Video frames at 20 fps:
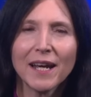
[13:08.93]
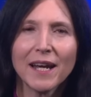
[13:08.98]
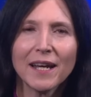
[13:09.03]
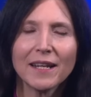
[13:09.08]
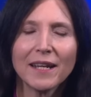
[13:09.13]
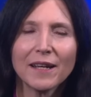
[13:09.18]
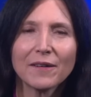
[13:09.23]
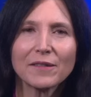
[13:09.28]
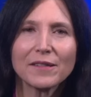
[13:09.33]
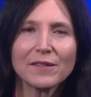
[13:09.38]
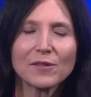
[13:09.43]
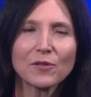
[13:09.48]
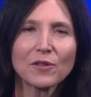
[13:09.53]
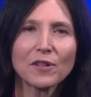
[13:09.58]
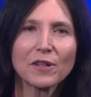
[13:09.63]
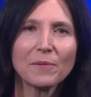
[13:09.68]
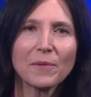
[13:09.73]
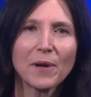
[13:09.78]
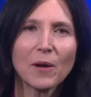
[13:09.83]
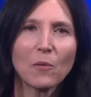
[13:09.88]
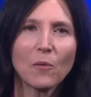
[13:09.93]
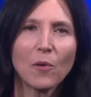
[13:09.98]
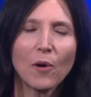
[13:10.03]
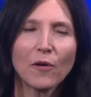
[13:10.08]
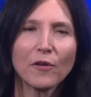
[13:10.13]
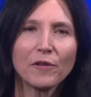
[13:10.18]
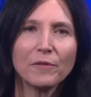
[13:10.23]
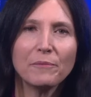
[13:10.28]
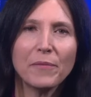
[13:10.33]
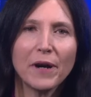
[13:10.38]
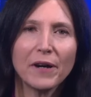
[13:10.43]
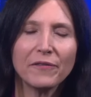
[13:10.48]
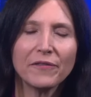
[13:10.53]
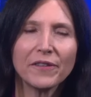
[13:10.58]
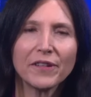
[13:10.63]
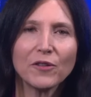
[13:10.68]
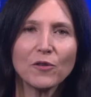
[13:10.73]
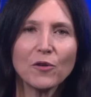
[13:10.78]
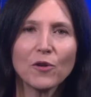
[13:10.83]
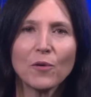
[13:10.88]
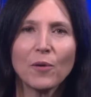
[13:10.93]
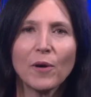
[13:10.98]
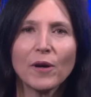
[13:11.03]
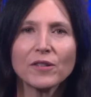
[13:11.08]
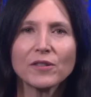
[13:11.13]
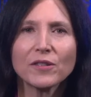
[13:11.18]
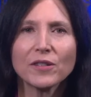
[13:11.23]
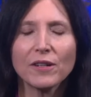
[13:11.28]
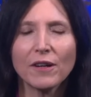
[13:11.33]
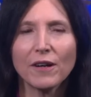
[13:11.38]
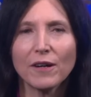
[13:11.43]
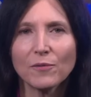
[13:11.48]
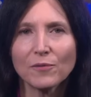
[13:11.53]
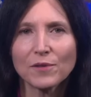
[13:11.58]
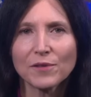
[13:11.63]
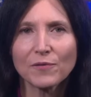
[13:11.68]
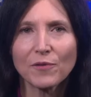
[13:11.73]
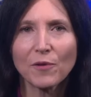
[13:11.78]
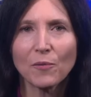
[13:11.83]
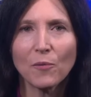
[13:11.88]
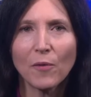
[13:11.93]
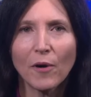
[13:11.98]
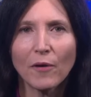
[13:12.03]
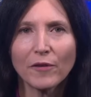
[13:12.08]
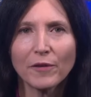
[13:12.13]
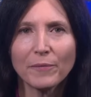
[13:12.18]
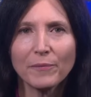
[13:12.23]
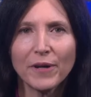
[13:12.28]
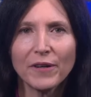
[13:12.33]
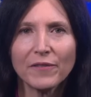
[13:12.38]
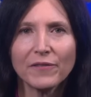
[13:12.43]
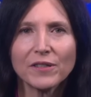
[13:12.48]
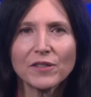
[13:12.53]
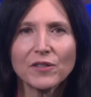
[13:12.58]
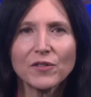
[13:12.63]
Now, he's talking about Warren Buffett. Your quote tonight was from Warren Buffett.